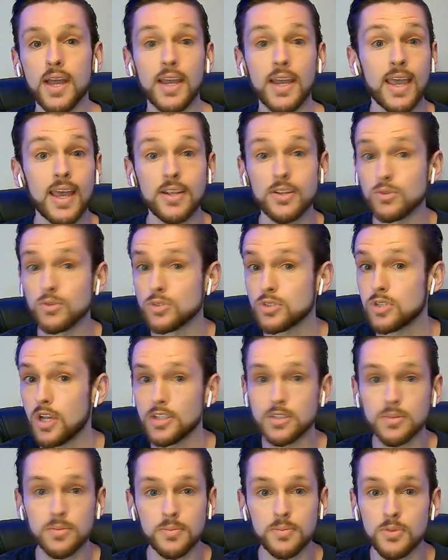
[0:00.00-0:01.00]
Again, there's
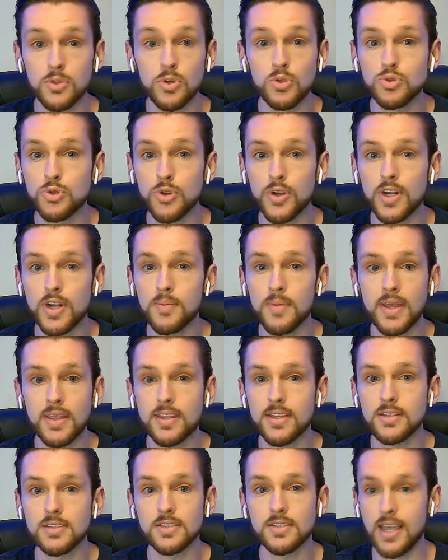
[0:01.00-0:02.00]
lots of new training
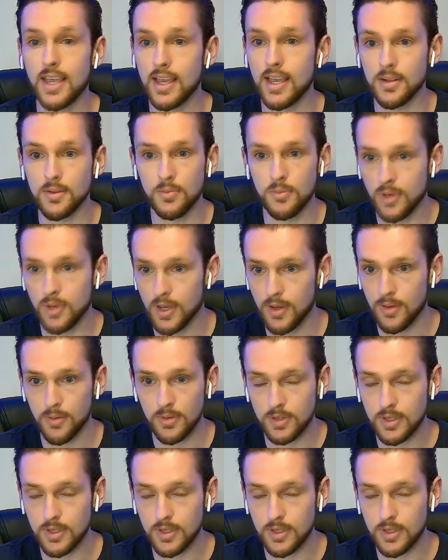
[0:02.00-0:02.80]
methods and uh,